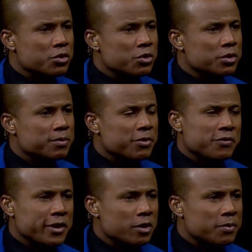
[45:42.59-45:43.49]
could
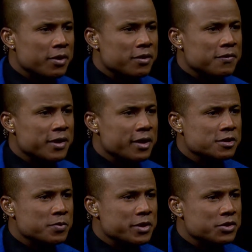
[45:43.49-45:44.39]
prevail upon the
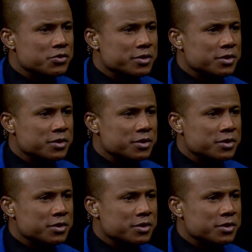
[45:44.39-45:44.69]
finance ministry